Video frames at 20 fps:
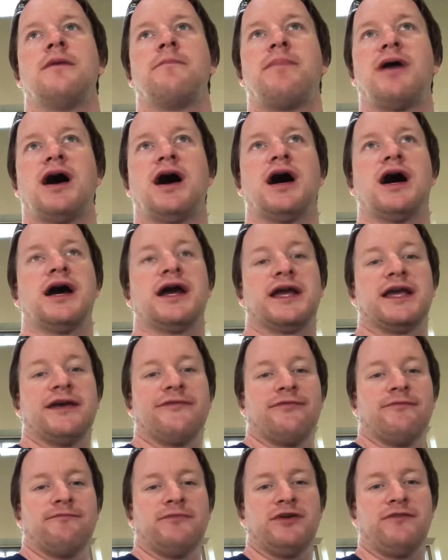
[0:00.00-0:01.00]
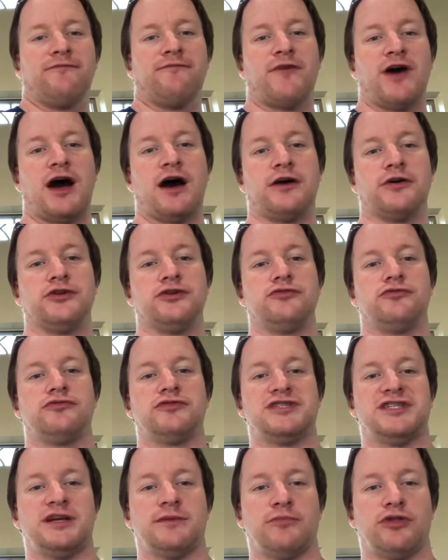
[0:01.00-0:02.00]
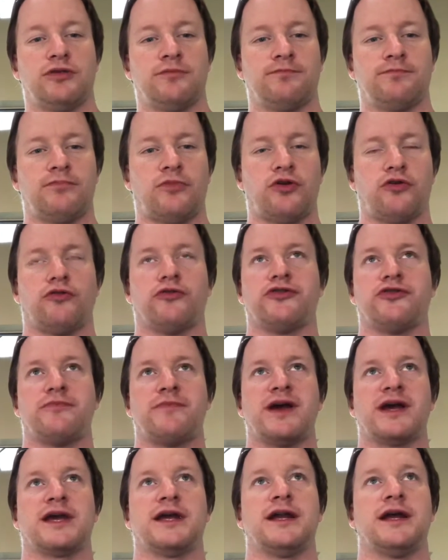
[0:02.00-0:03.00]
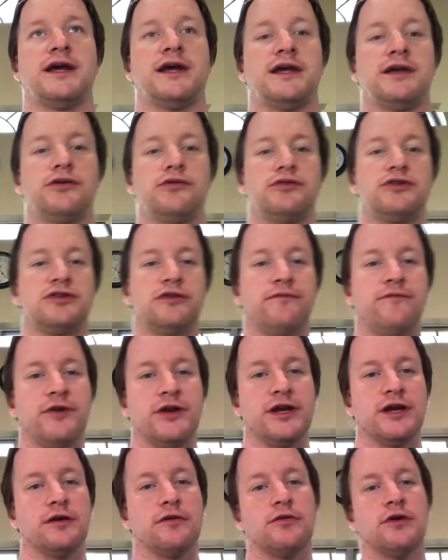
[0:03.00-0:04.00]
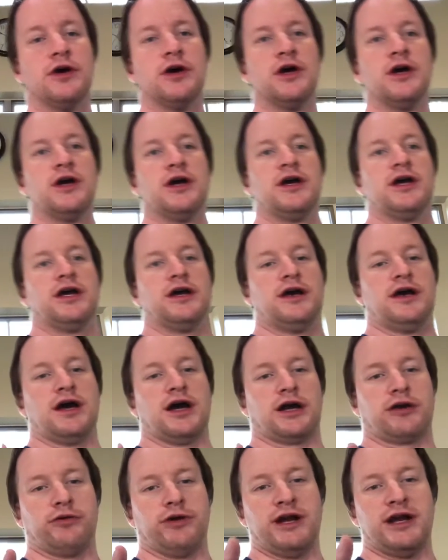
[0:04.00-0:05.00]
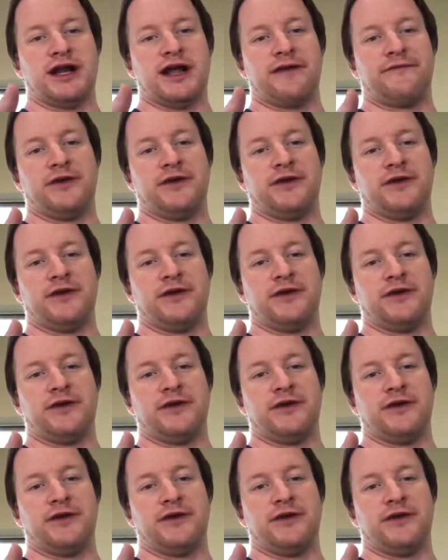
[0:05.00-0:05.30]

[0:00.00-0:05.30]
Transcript: by giving them value similar to making a YouTube video, creating a